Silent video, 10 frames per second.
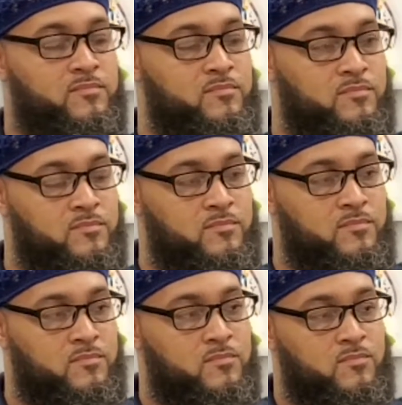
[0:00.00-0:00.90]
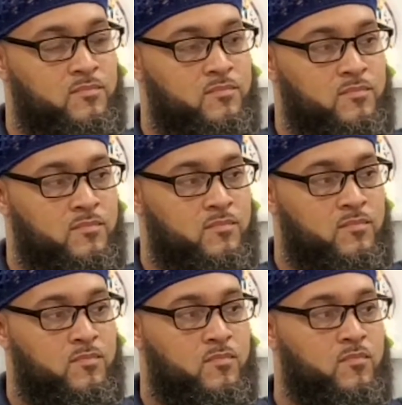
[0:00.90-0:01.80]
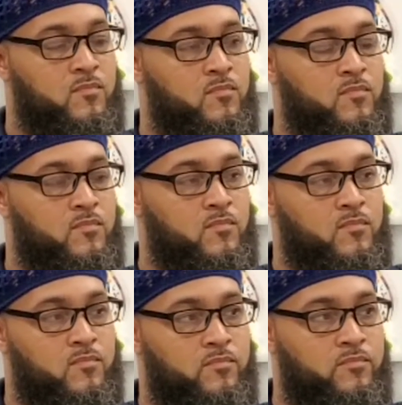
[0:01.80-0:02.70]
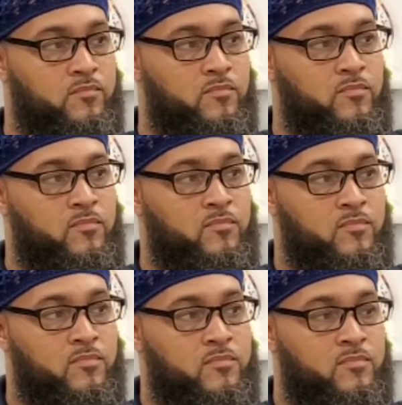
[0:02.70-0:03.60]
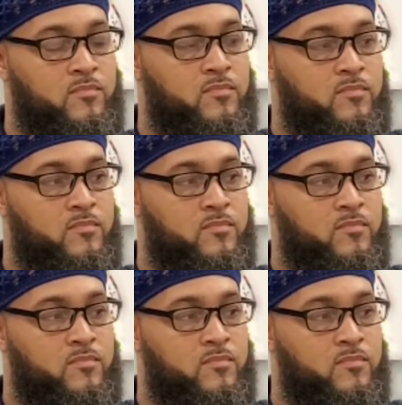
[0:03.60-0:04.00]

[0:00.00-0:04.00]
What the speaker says: [no speech]